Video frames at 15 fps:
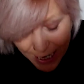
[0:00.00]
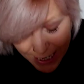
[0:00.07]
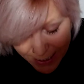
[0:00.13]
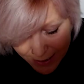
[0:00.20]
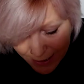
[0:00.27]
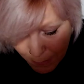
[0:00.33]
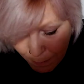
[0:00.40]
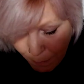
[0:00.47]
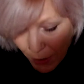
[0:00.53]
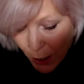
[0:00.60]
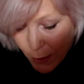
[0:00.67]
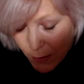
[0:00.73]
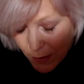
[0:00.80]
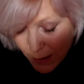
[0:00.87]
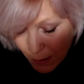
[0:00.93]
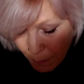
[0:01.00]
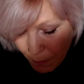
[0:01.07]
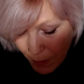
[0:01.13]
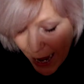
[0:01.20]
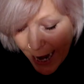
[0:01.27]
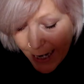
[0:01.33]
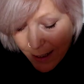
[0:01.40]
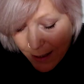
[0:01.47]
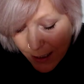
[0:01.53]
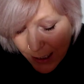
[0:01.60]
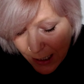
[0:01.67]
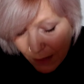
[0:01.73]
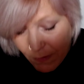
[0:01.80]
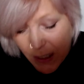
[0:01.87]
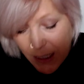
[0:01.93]
It's about to pay the
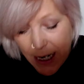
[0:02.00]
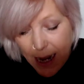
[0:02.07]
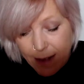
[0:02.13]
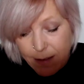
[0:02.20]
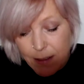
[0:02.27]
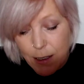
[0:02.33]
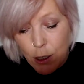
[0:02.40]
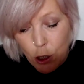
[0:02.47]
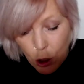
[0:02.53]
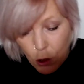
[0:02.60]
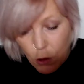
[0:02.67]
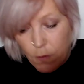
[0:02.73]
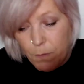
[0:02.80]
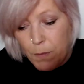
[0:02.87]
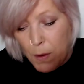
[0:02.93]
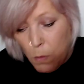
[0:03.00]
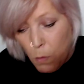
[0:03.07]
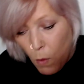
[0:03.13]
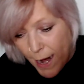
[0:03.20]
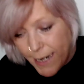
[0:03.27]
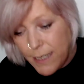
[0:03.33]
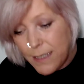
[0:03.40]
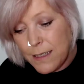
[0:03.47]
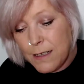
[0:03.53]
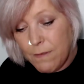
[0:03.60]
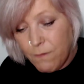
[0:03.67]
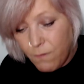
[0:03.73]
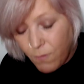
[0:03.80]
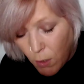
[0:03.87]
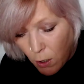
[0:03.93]
dividends you've been
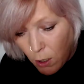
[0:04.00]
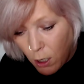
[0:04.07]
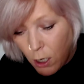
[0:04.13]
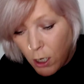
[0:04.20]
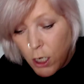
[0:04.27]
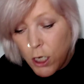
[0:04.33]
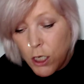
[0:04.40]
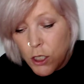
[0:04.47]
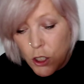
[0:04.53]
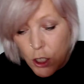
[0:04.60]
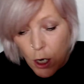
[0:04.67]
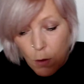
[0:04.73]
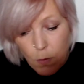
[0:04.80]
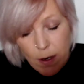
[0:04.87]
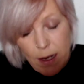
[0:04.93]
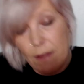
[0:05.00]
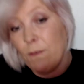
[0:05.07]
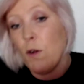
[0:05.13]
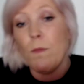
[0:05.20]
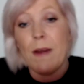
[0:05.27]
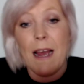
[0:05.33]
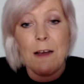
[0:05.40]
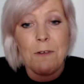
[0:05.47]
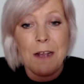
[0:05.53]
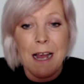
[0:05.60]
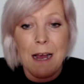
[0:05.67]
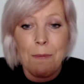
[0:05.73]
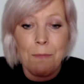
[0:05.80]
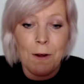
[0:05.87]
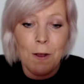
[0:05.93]
waiting for. Don't give up now,
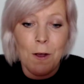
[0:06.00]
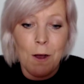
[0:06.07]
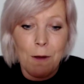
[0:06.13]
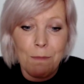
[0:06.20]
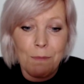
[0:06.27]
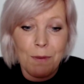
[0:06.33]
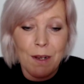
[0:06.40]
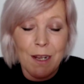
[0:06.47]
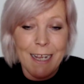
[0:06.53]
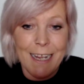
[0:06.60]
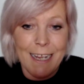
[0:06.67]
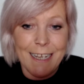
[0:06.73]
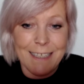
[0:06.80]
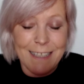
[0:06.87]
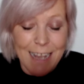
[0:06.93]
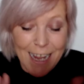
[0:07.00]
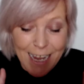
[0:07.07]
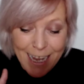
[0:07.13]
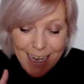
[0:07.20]
Capricorn, please.